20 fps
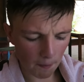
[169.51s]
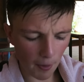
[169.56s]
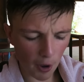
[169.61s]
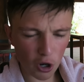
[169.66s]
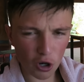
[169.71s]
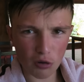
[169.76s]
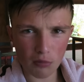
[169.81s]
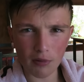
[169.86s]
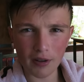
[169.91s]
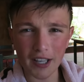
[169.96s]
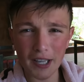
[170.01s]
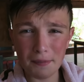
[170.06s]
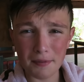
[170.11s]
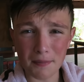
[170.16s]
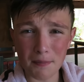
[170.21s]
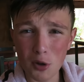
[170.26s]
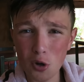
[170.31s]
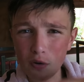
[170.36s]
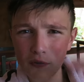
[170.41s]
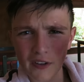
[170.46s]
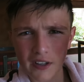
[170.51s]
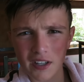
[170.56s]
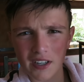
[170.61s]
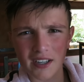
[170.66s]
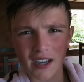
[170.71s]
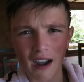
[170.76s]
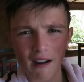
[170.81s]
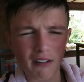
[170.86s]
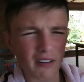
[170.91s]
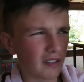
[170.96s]
Pokemon keeps moving your
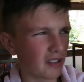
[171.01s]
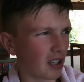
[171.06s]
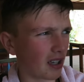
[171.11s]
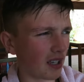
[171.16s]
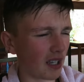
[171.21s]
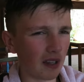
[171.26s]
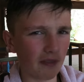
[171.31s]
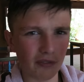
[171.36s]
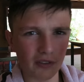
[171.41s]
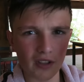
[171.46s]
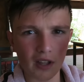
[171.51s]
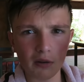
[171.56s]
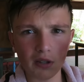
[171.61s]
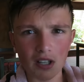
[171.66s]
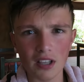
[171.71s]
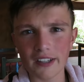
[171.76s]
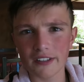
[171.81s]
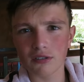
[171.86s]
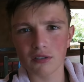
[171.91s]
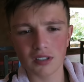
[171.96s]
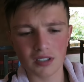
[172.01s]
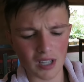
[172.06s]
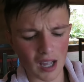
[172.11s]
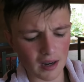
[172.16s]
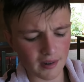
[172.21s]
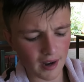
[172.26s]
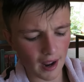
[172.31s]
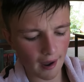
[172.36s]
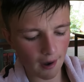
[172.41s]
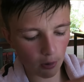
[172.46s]
character even though you literally
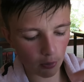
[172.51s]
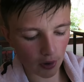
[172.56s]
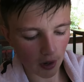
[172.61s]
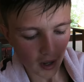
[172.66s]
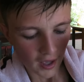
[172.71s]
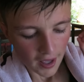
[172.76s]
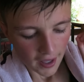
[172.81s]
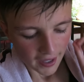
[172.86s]
sat down?